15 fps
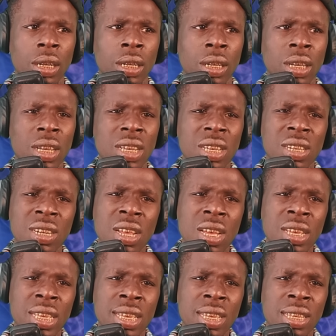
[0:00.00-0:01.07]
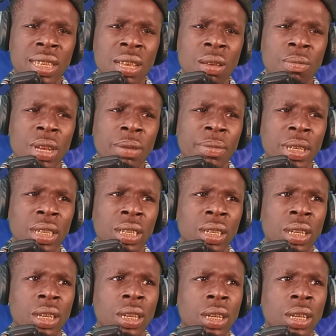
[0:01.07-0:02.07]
Hell no, he ain't talking about me.